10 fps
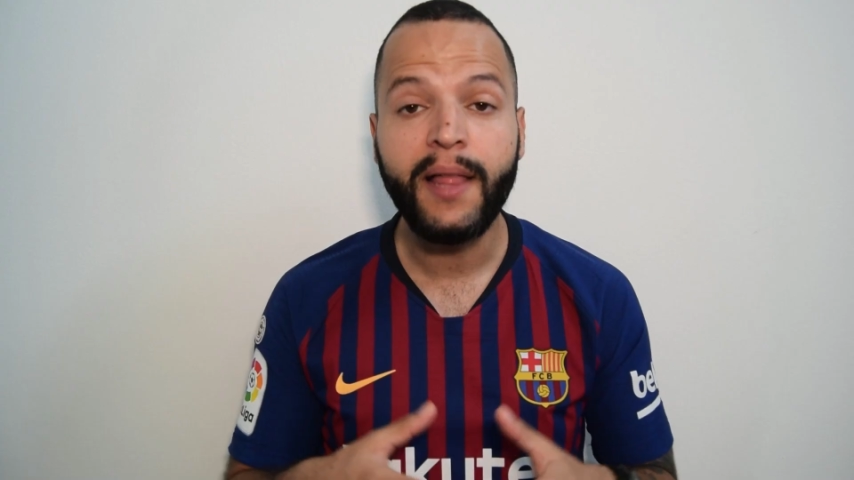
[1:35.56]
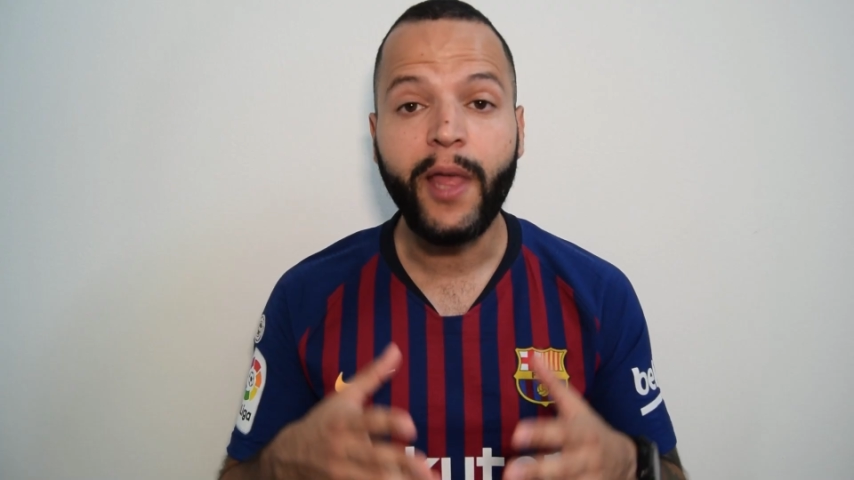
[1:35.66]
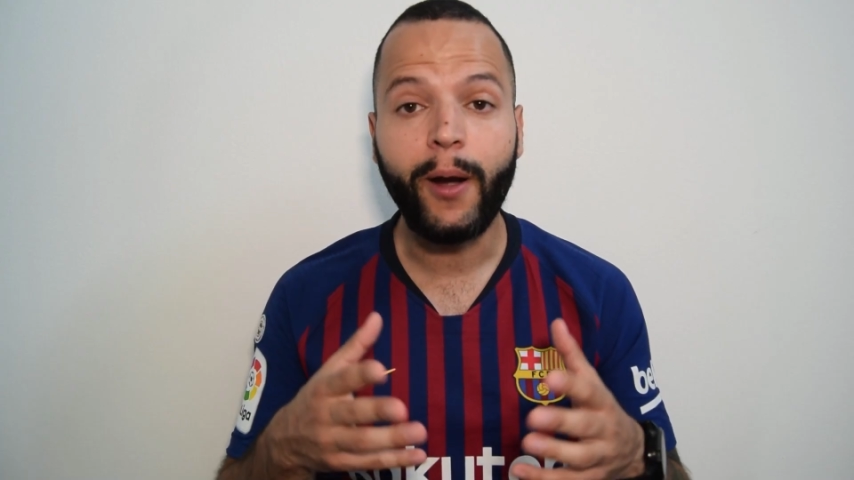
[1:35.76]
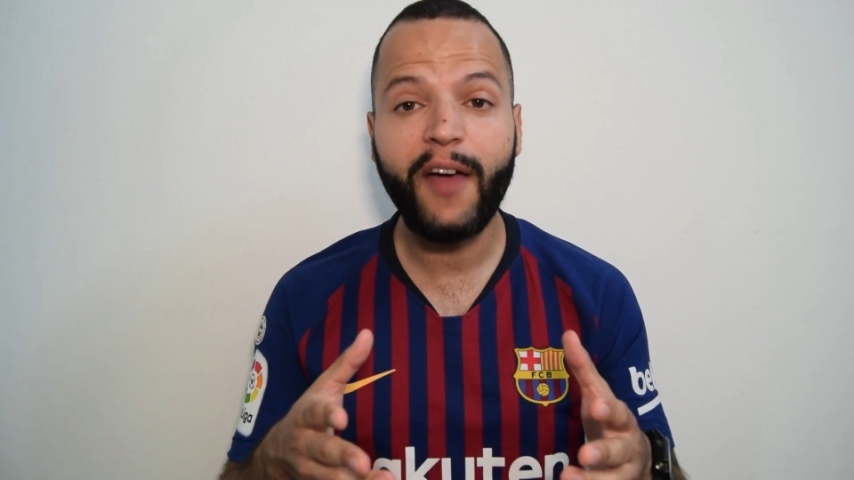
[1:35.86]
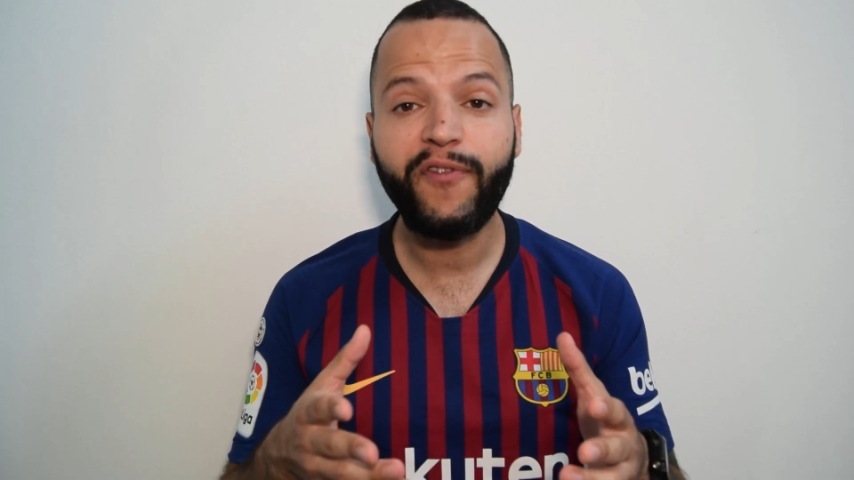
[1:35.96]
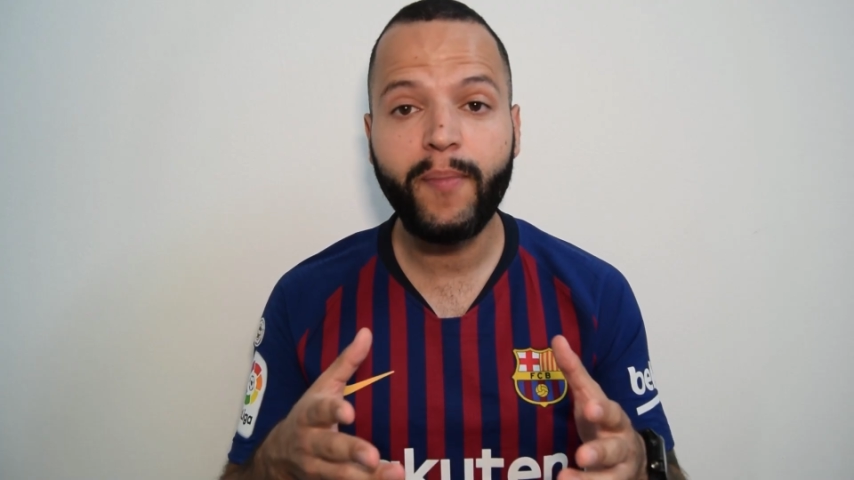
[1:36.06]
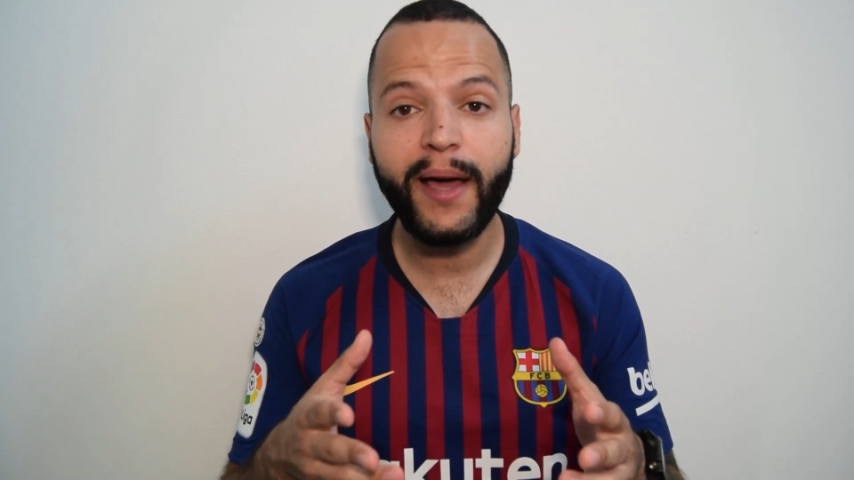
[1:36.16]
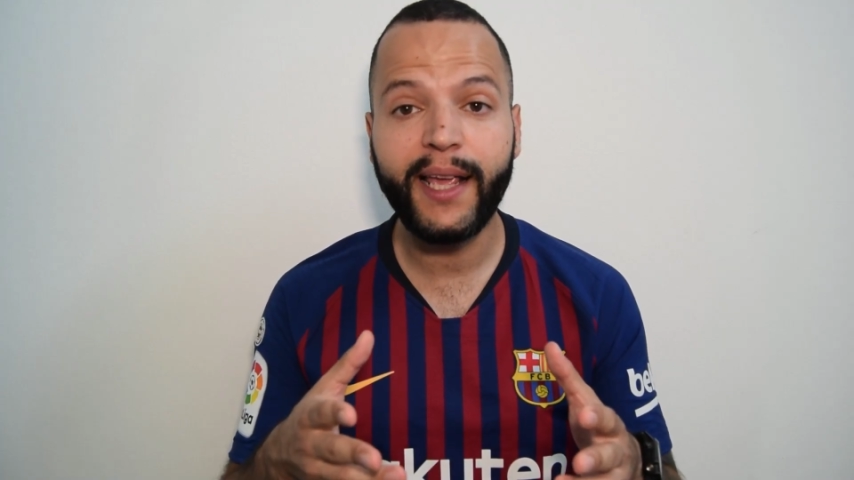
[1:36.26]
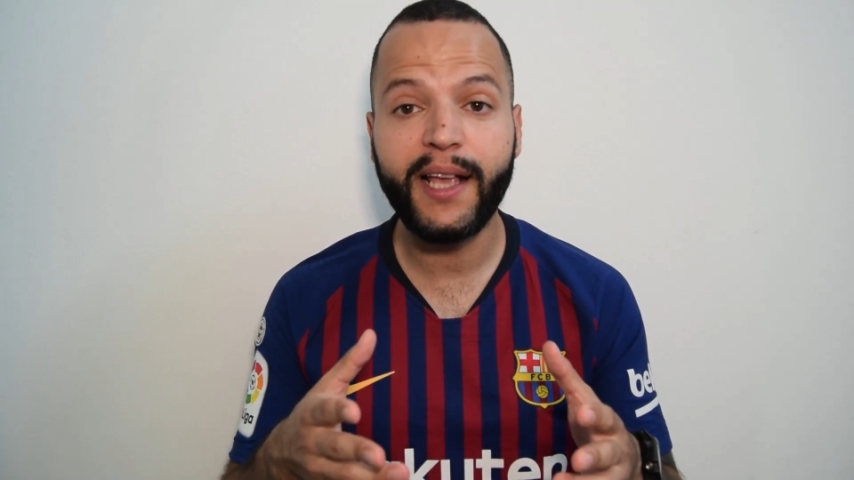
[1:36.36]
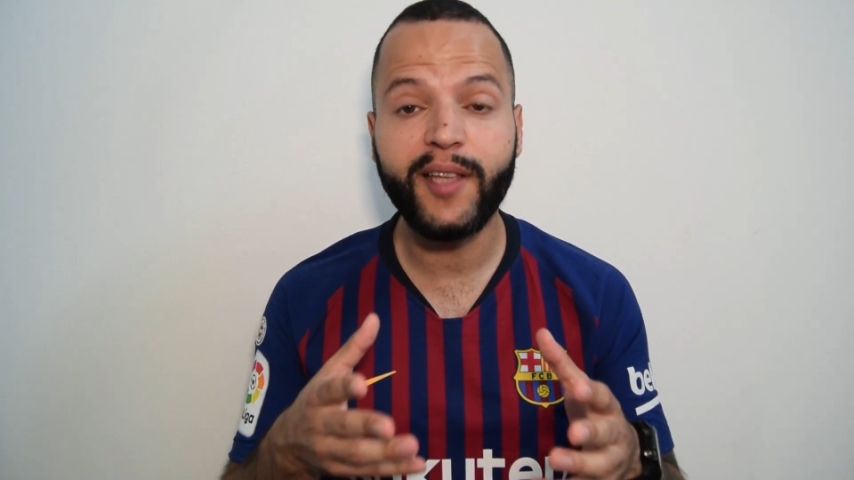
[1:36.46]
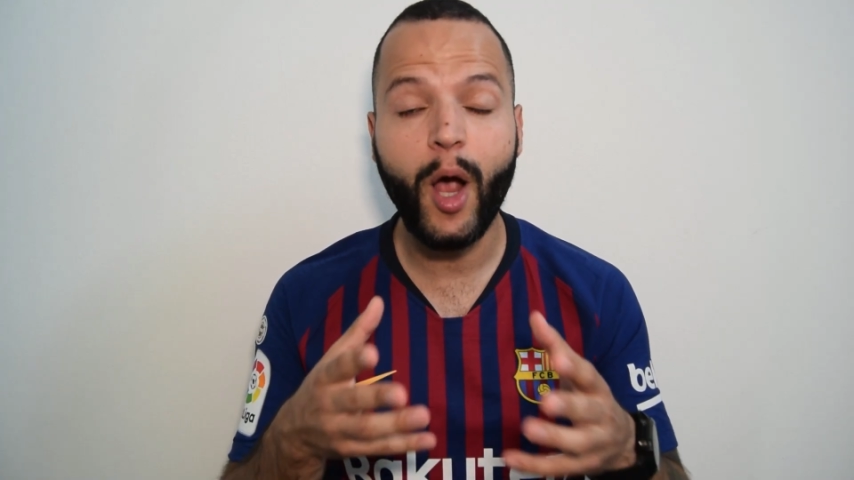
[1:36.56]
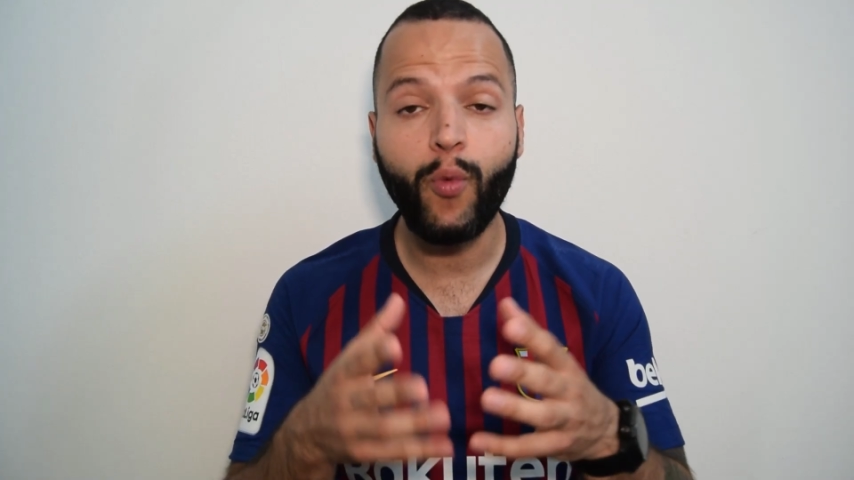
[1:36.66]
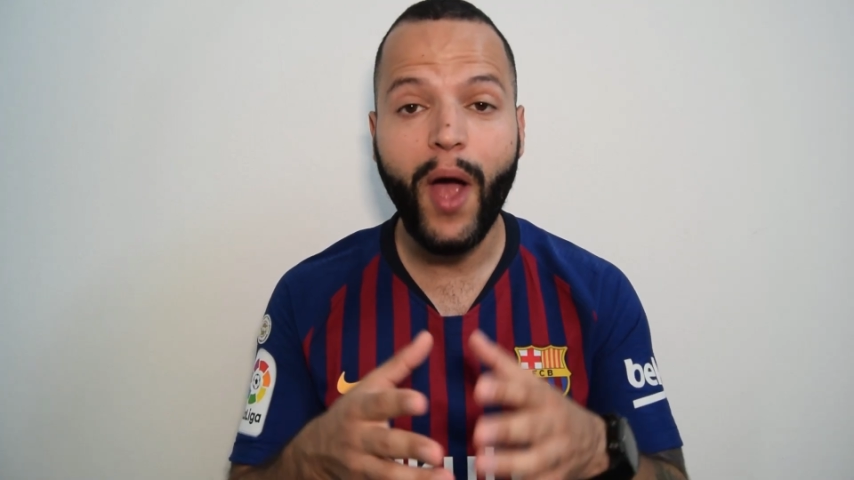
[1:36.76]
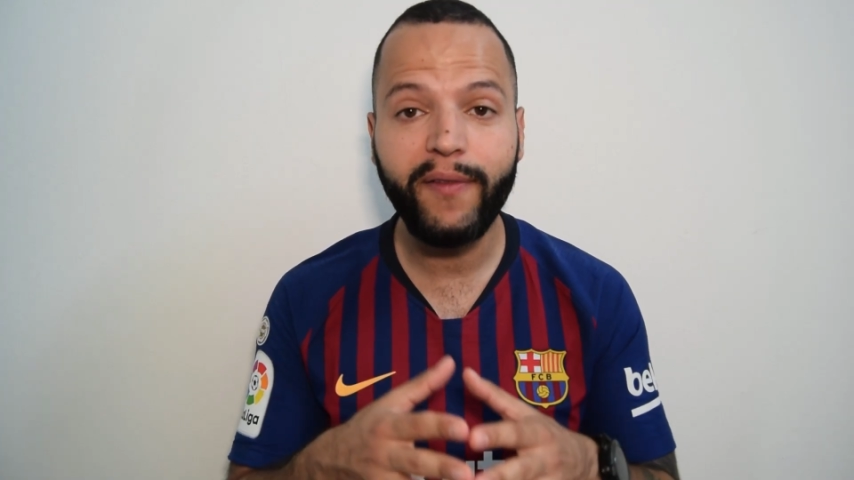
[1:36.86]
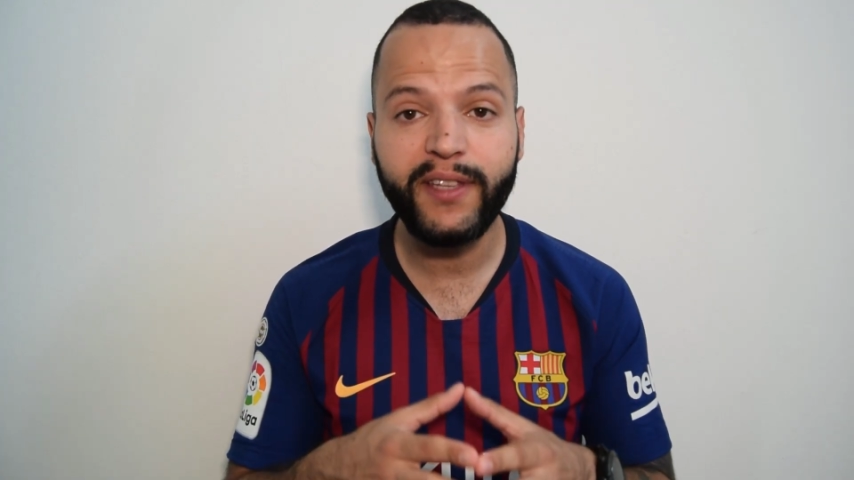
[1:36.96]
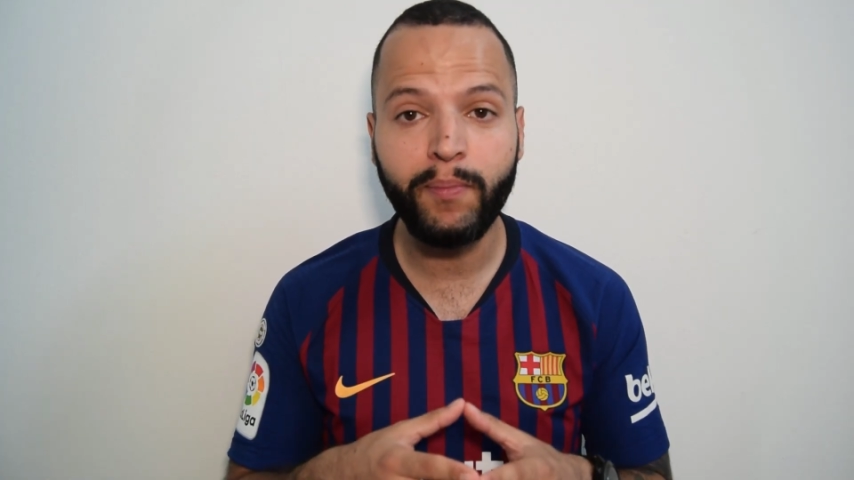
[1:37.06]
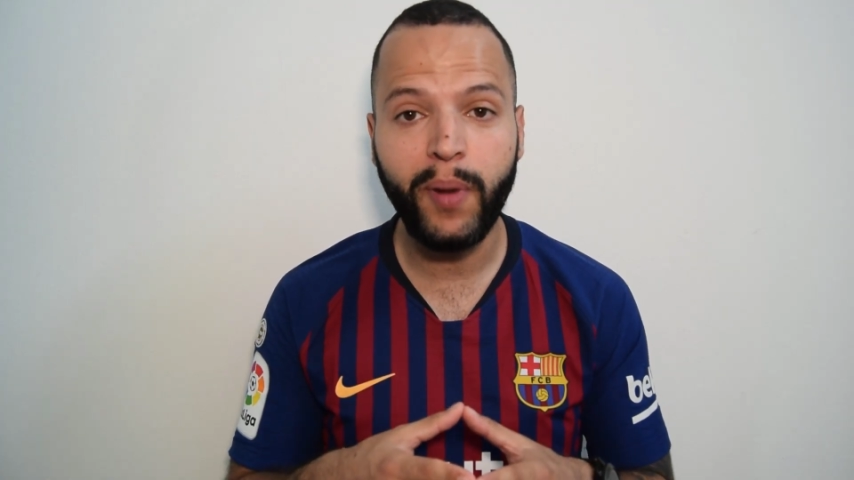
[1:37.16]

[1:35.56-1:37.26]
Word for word: Now, Rafa Marquez arrived in